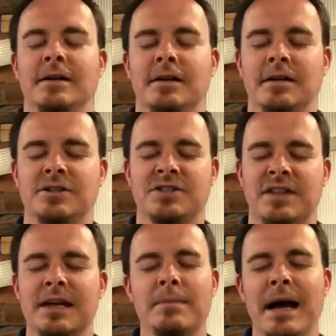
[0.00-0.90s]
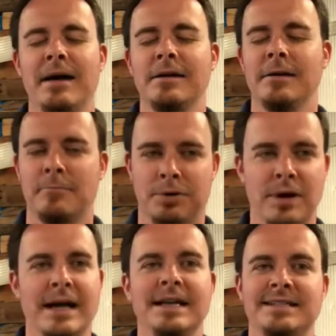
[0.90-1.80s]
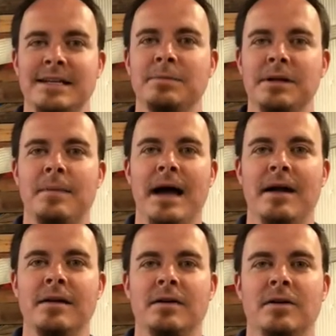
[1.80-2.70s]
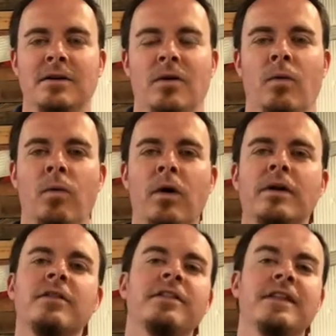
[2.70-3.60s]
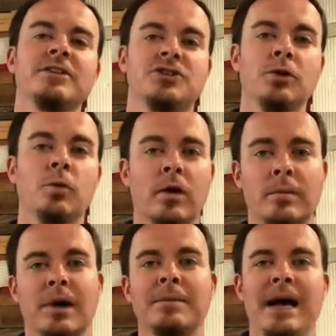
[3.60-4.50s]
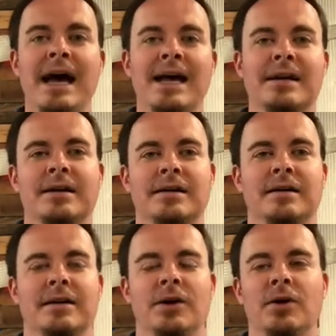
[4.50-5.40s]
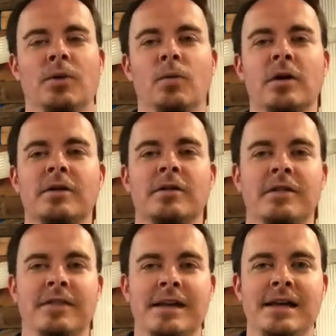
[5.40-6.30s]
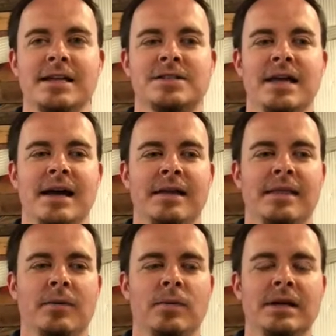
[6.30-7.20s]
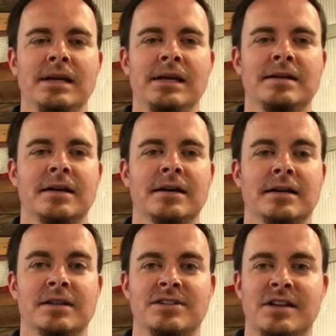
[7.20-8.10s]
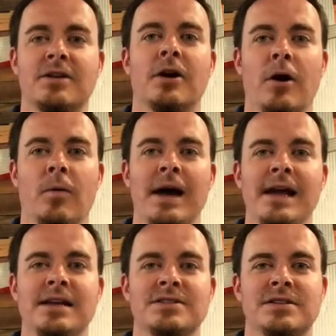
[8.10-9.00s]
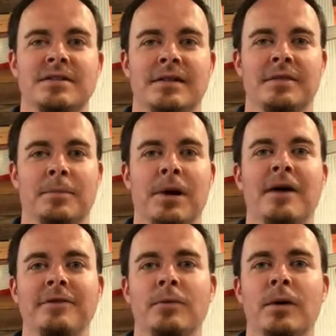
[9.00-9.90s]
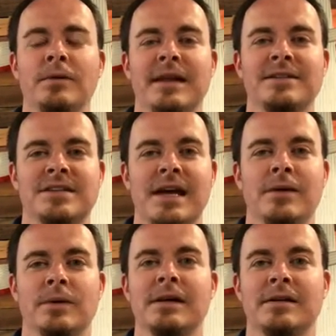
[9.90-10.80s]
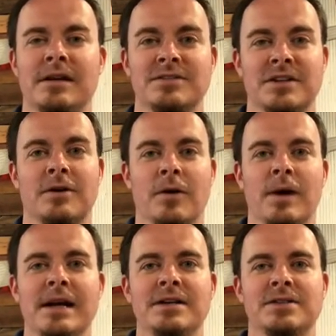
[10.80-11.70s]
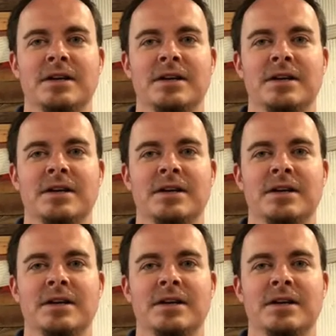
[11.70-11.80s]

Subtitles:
and just think about it and pray deeply about it. What are the things you want to bring back? What are the things that we need to consider our ways? That the prophet, what would they say? We need to consider our ways.